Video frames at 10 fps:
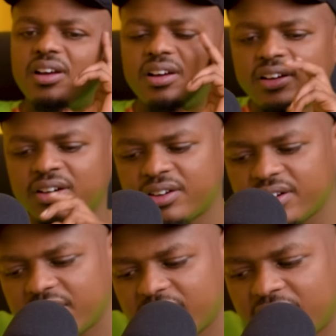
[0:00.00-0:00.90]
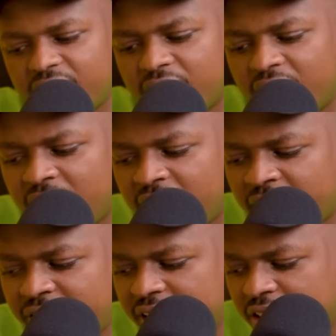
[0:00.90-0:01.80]
And I
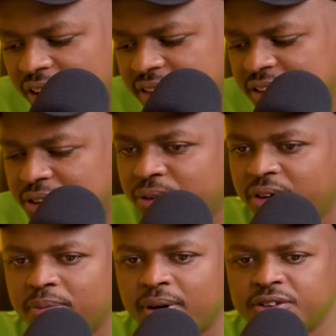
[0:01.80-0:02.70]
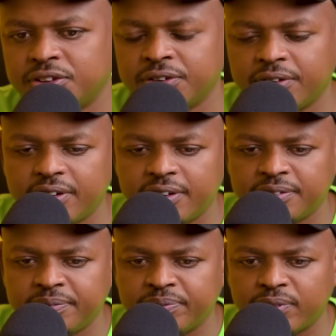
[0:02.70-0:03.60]
read a crazy story about you,
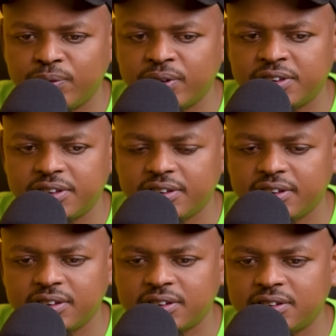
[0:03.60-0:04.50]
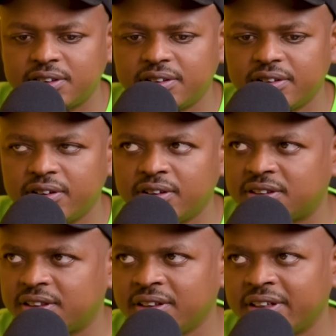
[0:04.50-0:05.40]
which
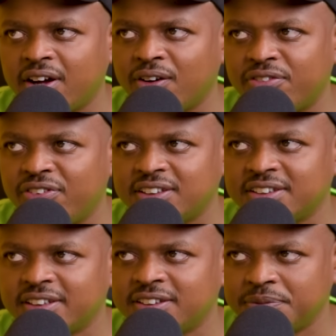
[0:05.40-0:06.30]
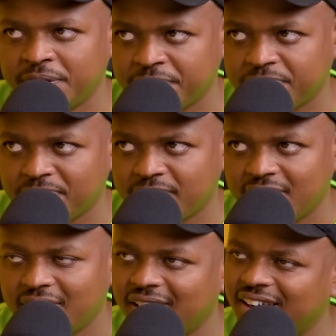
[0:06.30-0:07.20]
still now it fascinates me.
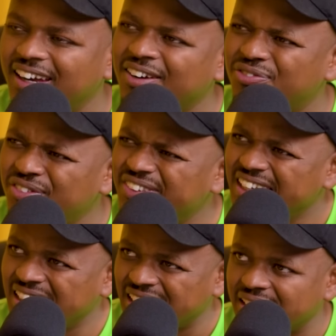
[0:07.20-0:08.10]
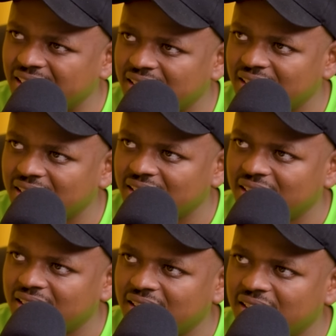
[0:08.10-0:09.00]
At 15,
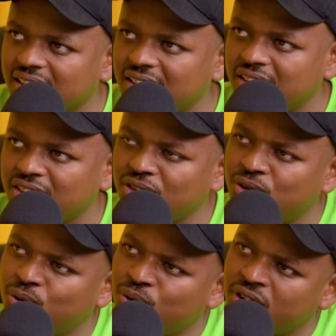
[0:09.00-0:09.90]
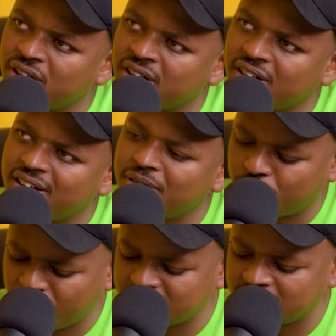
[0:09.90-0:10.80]
you were in
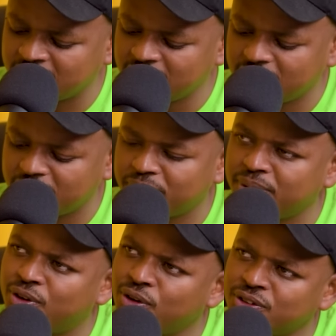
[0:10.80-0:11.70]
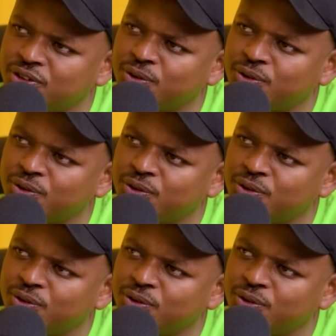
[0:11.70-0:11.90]
prison because